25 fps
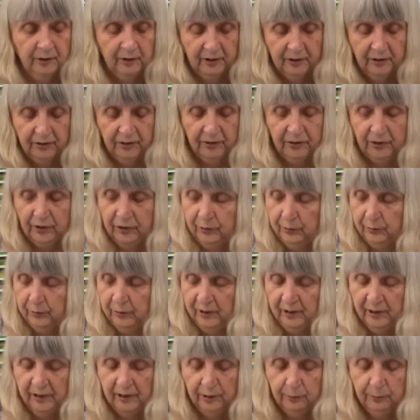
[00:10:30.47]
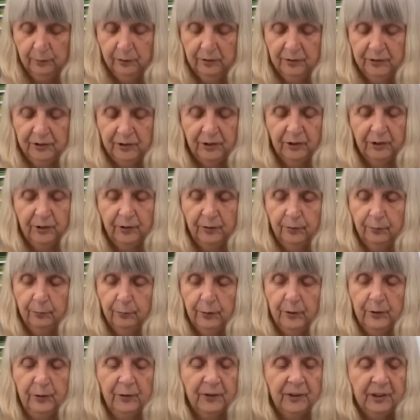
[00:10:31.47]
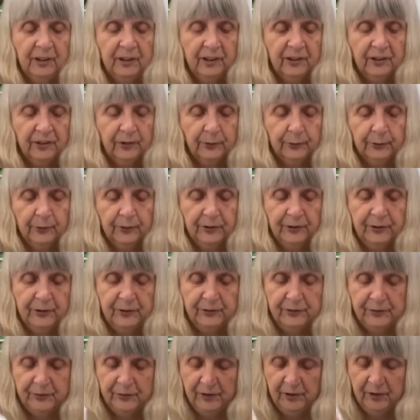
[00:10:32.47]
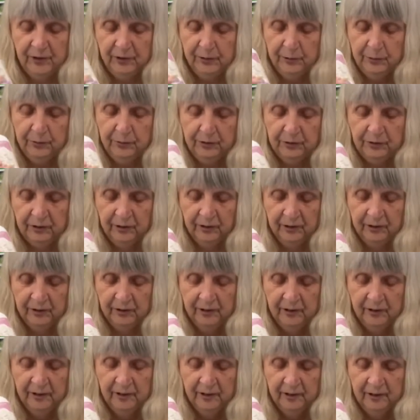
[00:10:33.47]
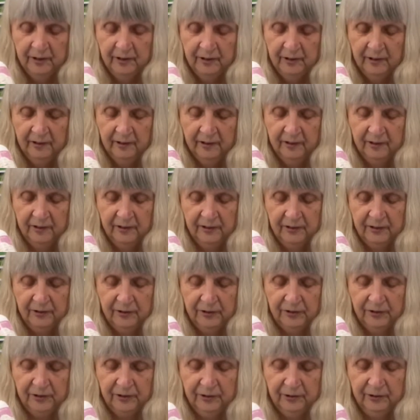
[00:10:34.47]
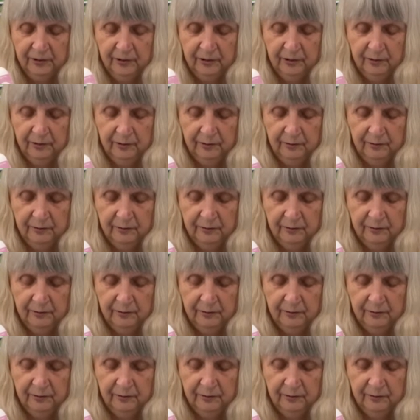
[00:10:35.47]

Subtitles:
So I will just put the last one on of those and show you.